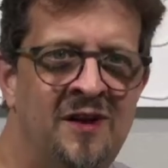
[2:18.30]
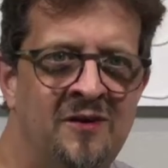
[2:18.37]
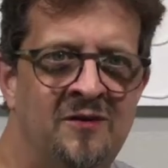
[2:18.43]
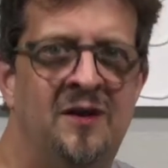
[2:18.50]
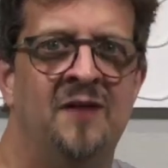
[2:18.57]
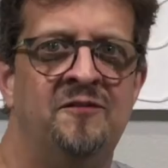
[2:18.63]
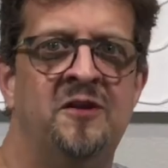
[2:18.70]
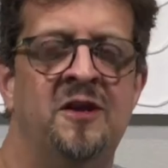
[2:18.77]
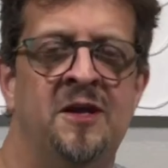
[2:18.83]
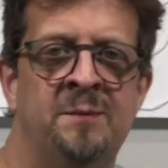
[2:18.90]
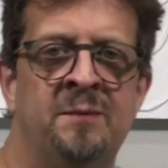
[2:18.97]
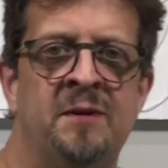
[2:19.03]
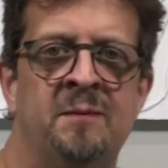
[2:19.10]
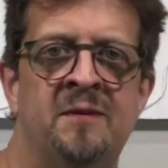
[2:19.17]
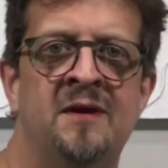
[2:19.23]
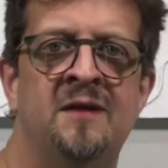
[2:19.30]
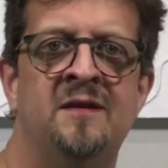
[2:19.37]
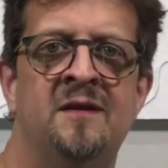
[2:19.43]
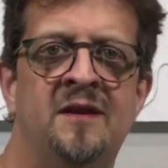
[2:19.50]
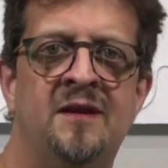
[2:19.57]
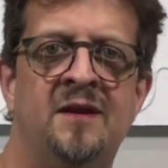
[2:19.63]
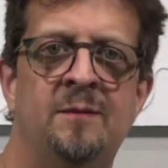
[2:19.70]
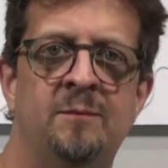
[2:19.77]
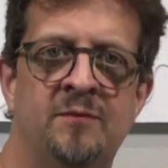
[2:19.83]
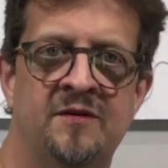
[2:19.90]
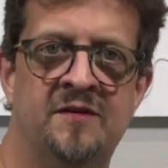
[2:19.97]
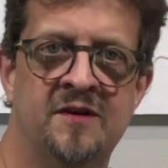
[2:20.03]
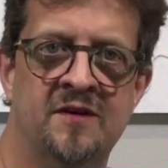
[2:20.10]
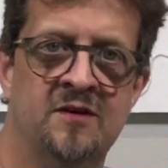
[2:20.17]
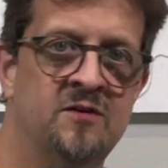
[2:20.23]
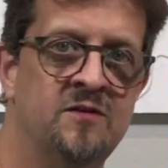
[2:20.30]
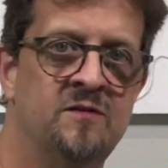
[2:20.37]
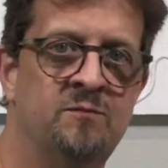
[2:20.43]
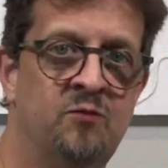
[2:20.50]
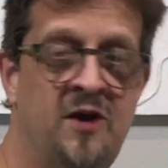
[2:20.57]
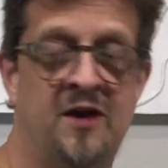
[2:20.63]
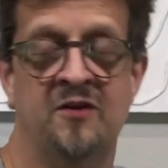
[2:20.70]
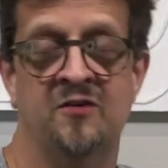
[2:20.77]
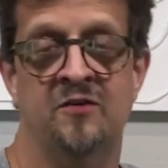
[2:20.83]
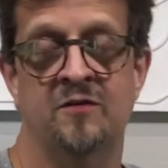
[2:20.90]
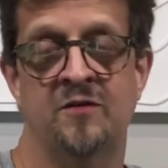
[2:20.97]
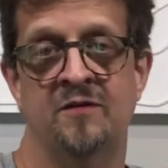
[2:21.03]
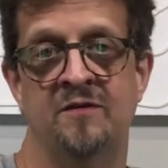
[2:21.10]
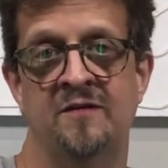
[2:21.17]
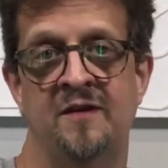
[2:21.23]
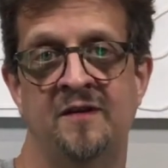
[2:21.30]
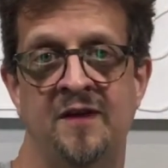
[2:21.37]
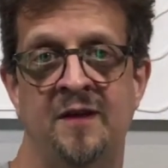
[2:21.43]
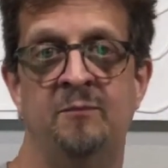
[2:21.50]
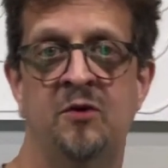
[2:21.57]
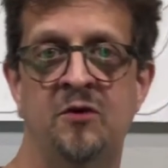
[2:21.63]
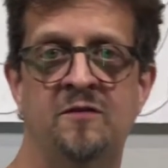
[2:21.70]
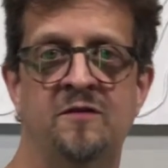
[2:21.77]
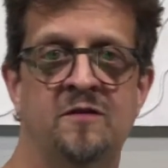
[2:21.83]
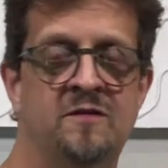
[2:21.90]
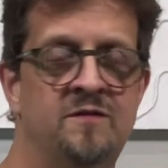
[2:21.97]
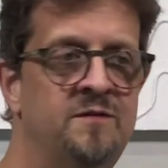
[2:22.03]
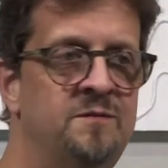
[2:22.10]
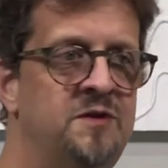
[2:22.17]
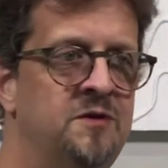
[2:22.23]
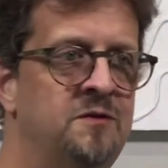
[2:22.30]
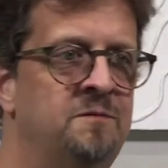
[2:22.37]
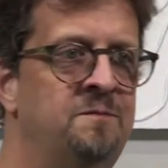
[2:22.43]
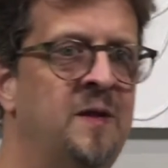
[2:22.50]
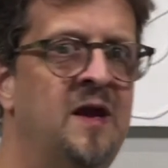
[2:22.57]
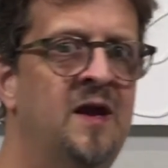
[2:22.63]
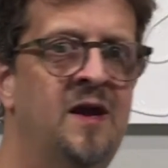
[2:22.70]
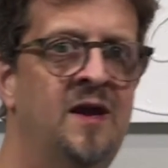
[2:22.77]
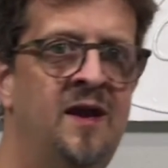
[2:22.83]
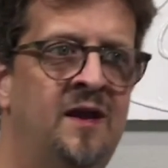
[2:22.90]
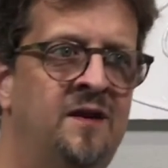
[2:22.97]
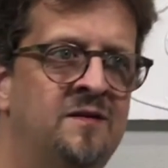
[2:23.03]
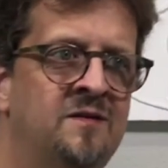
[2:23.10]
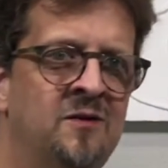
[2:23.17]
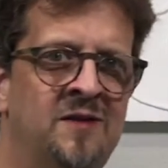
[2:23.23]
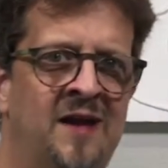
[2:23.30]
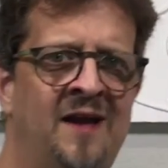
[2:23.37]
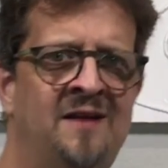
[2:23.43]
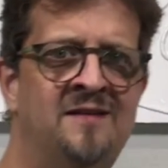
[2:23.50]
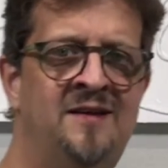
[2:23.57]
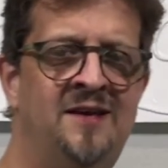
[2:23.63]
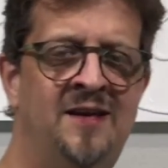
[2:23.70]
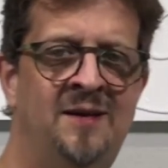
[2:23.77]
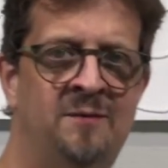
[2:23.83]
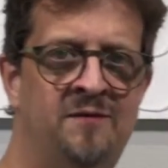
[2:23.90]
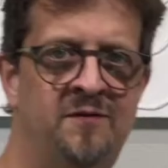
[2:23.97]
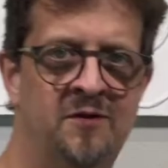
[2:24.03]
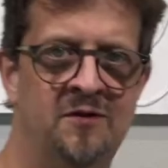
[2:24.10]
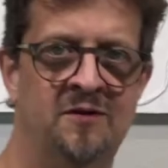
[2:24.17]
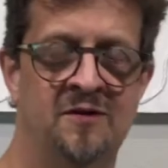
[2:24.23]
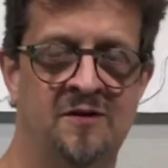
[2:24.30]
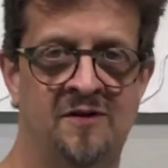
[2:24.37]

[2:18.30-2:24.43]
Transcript: now you have to implement the particular product or service that they purchased from you. And so that team, if you're in a